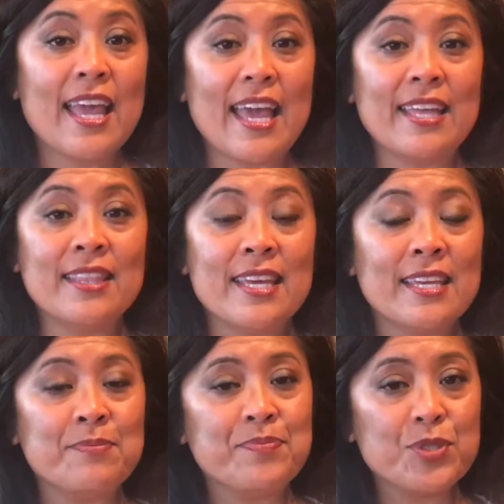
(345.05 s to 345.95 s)
And
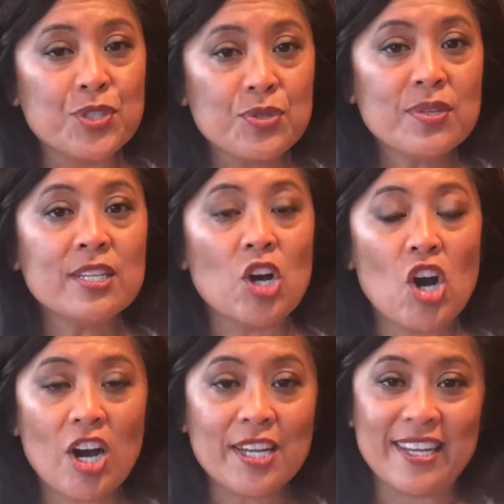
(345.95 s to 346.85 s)
then do an
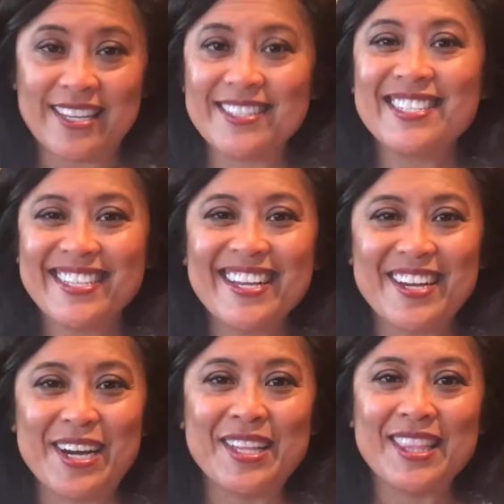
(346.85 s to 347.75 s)
audit
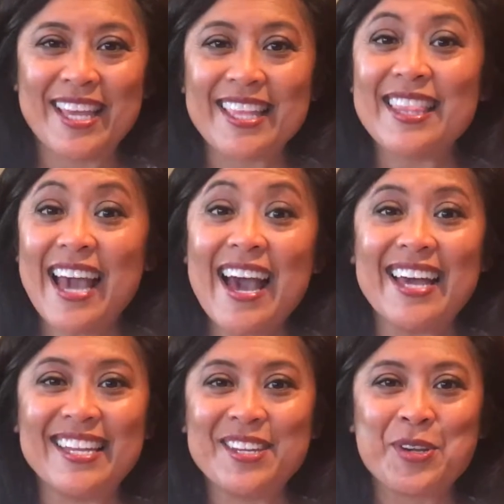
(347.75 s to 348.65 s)
like
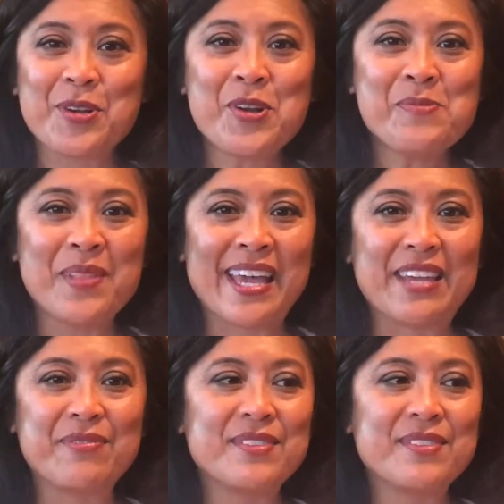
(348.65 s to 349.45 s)
that in your home life.